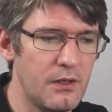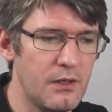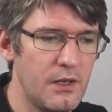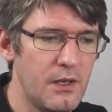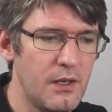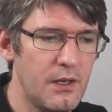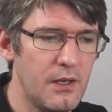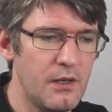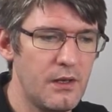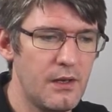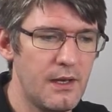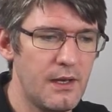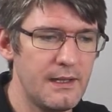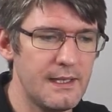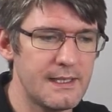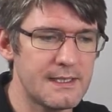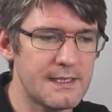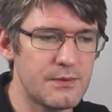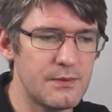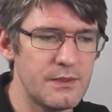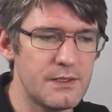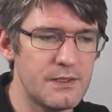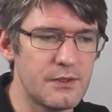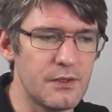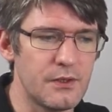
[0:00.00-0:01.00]
and
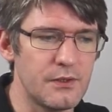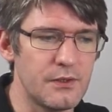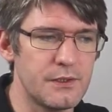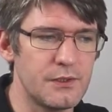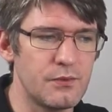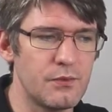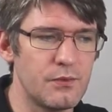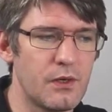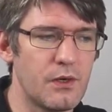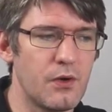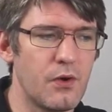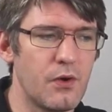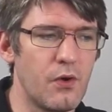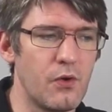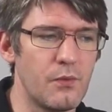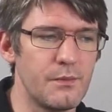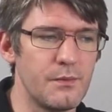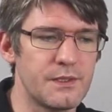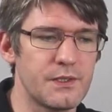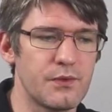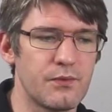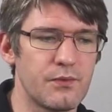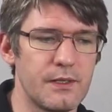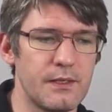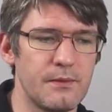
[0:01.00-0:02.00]
let's return to our home
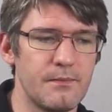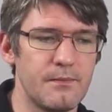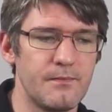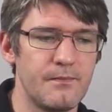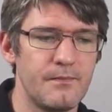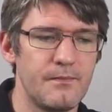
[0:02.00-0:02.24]
screen.